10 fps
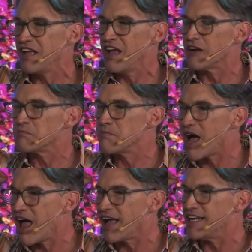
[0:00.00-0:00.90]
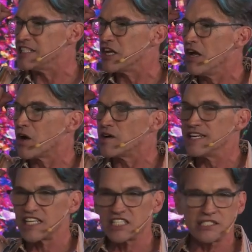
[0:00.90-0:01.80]
Our mind are an
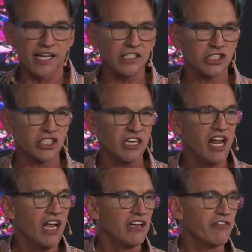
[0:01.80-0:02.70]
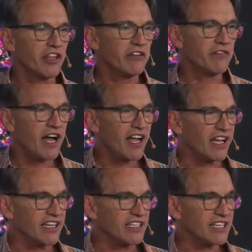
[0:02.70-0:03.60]
extension of the divine.